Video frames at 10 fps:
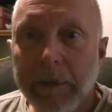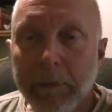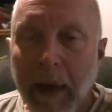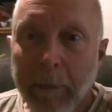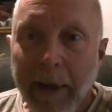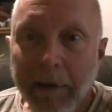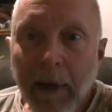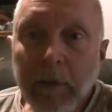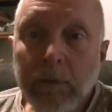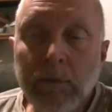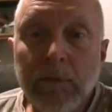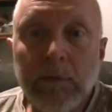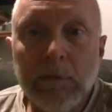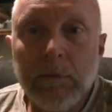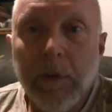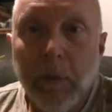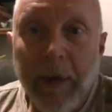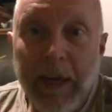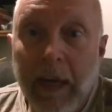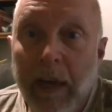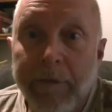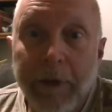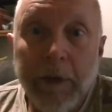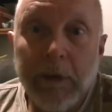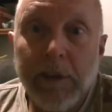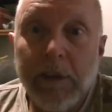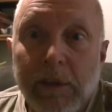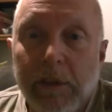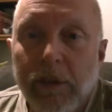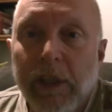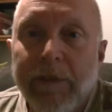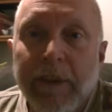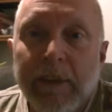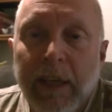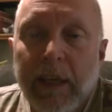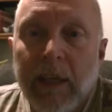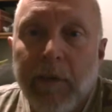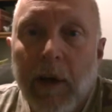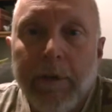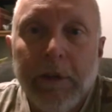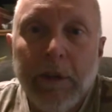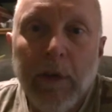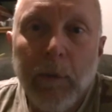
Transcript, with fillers: My background, three and a half years the chief executive officer,